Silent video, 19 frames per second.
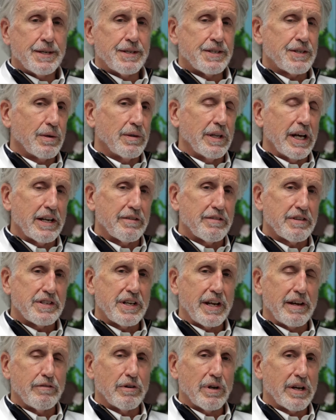So a lot of us
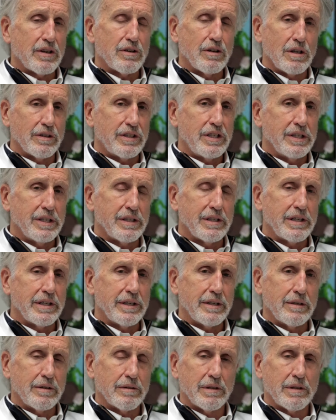have what I call kindling.